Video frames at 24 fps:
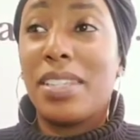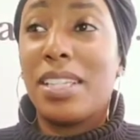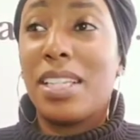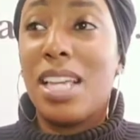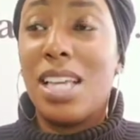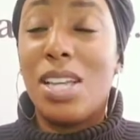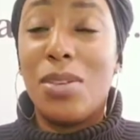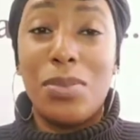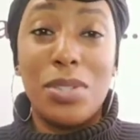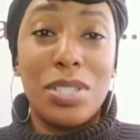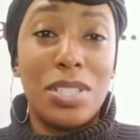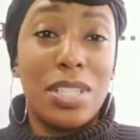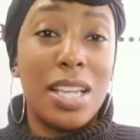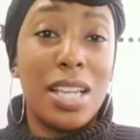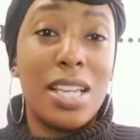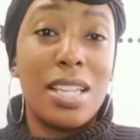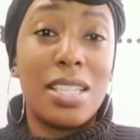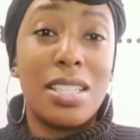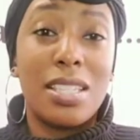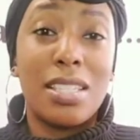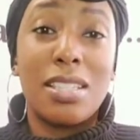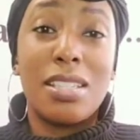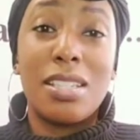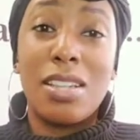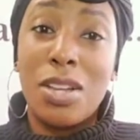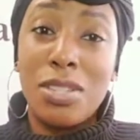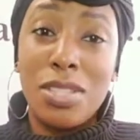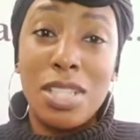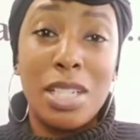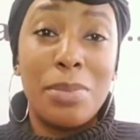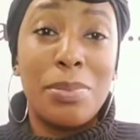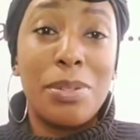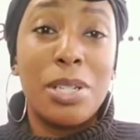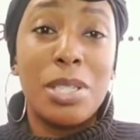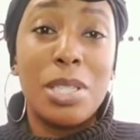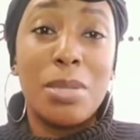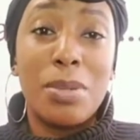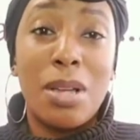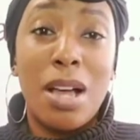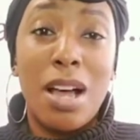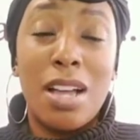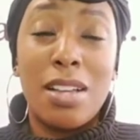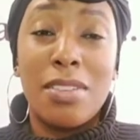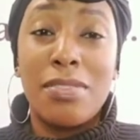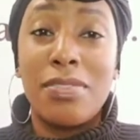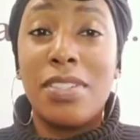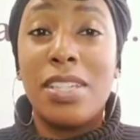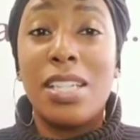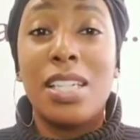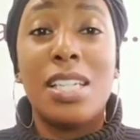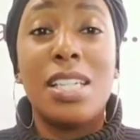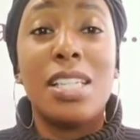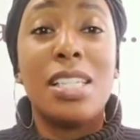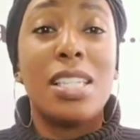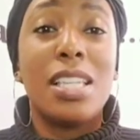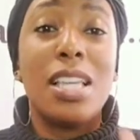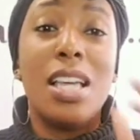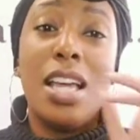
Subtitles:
It was just go to the principal office.